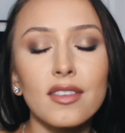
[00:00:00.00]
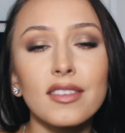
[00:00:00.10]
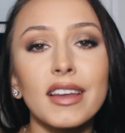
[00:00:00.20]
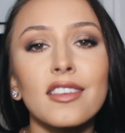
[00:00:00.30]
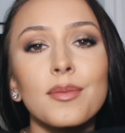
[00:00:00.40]

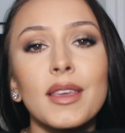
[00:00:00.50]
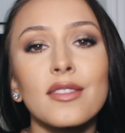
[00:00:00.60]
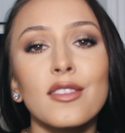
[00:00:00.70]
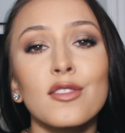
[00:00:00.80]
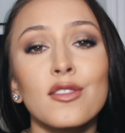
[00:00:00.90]
This next
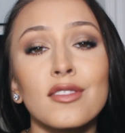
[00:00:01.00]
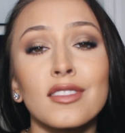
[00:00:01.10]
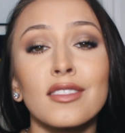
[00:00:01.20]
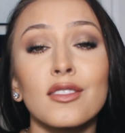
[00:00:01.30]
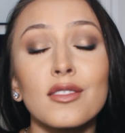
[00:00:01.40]
piece is
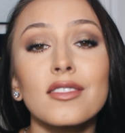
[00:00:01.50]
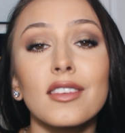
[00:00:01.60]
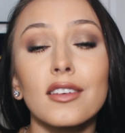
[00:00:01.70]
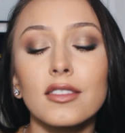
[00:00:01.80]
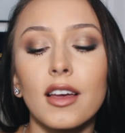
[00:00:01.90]
just a little
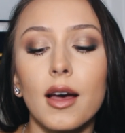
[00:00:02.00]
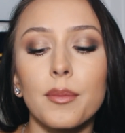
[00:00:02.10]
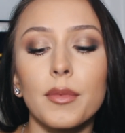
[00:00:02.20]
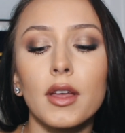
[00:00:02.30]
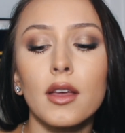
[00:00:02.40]
silk
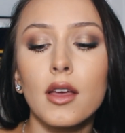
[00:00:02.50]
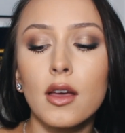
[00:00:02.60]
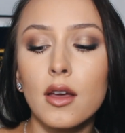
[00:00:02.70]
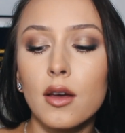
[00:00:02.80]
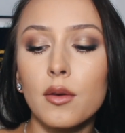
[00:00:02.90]
top
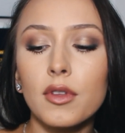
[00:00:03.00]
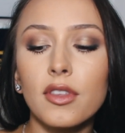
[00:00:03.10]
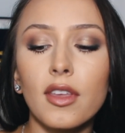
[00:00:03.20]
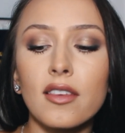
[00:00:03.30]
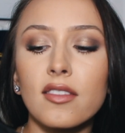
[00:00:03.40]

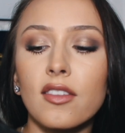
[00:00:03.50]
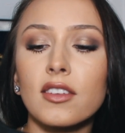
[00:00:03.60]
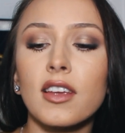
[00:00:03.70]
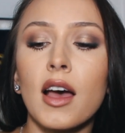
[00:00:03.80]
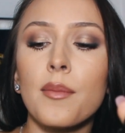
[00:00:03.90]
with lace on the
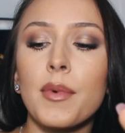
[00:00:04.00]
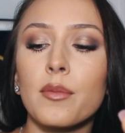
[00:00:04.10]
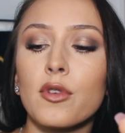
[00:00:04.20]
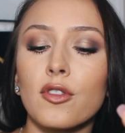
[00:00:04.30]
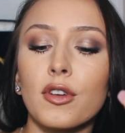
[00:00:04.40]
top.
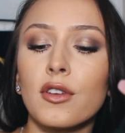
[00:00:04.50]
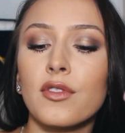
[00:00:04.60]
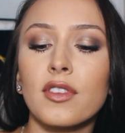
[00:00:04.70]
I'm sure you've